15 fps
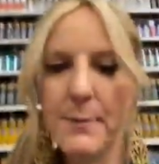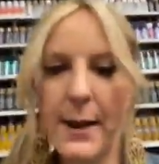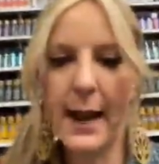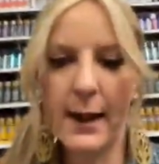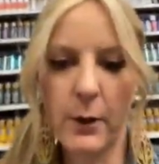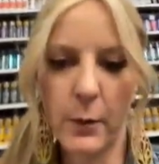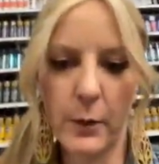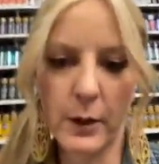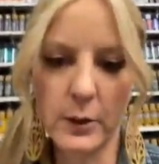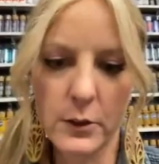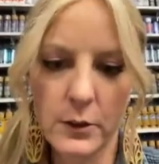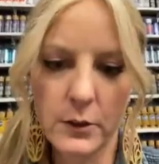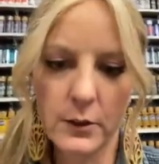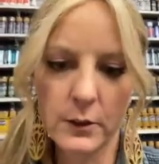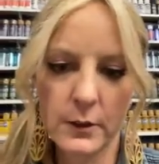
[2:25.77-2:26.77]

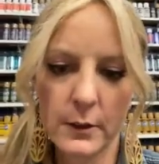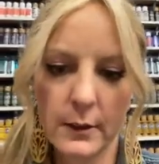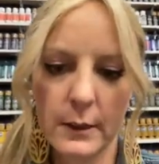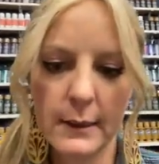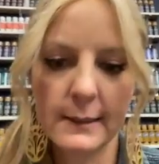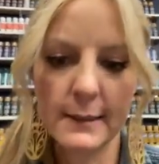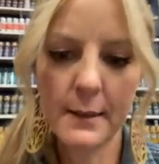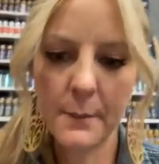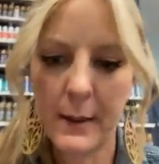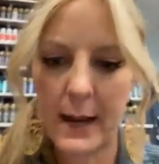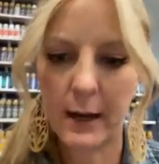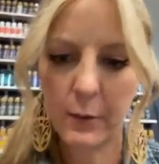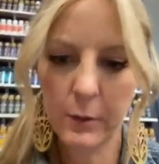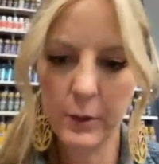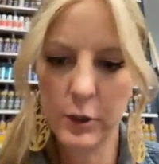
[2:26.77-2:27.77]
backwards. Is it
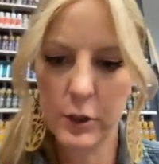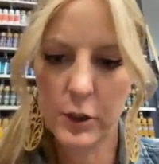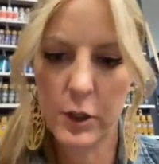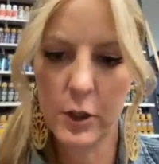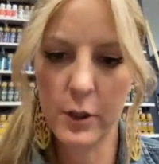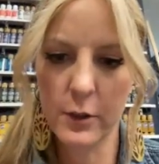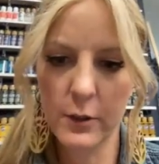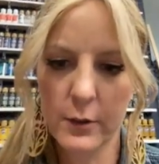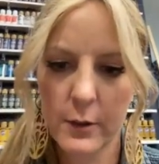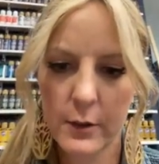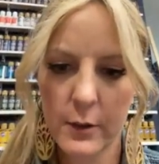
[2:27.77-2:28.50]
backwards, y'all?